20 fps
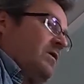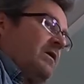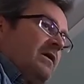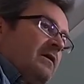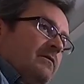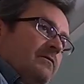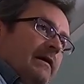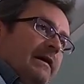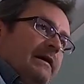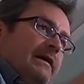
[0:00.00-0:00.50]

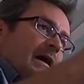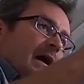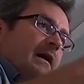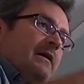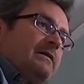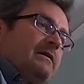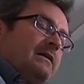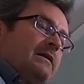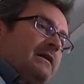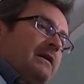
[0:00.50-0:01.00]
corner right
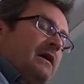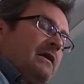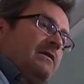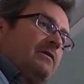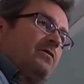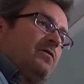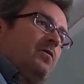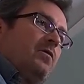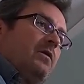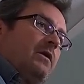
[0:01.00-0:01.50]
down to the
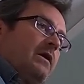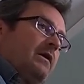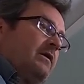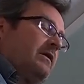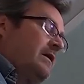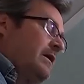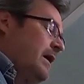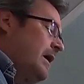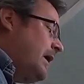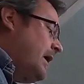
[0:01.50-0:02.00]
other
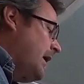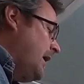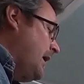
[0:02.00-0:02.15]
corner.